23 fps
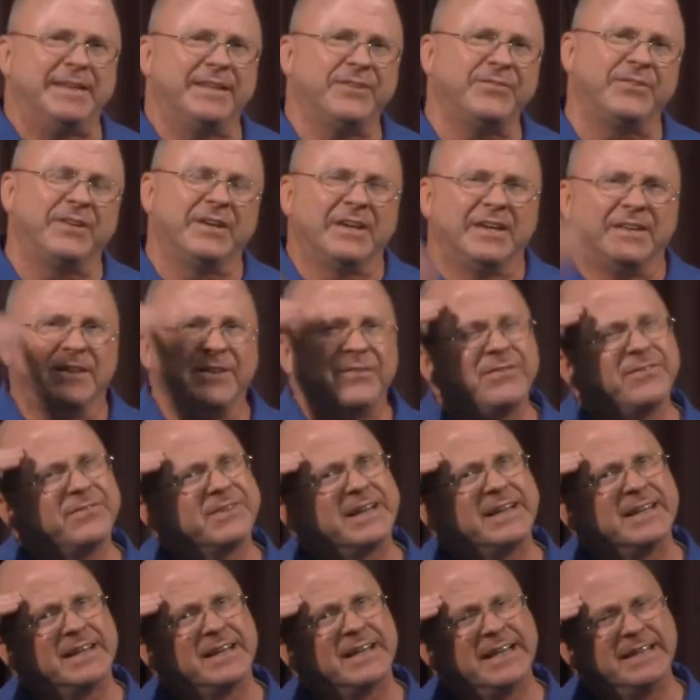this is
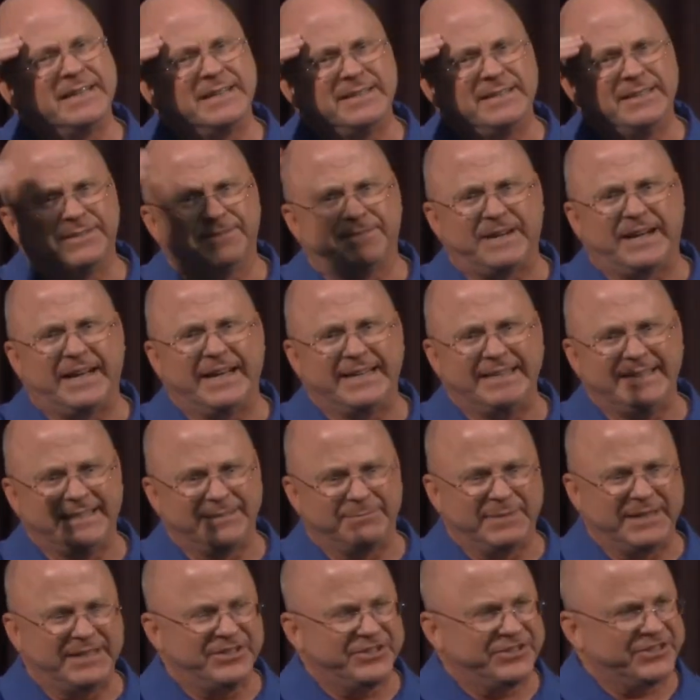kind of like divine
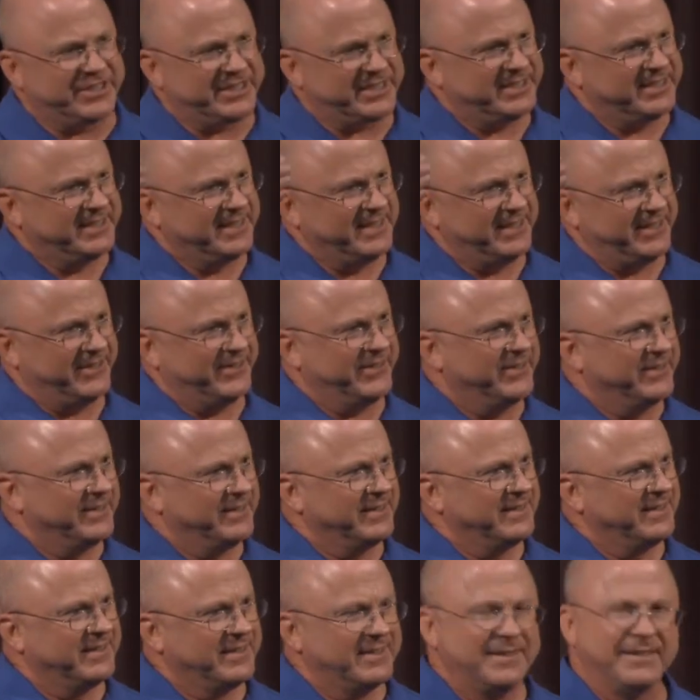dementia here,
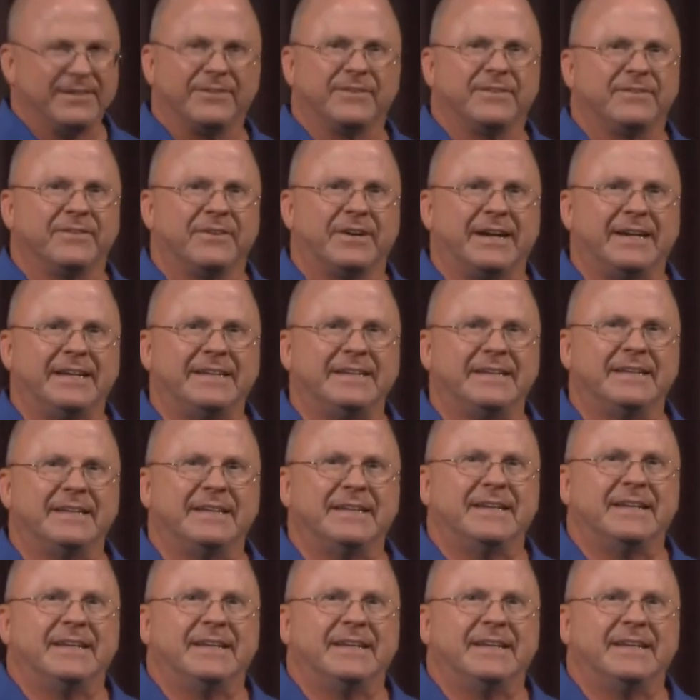right?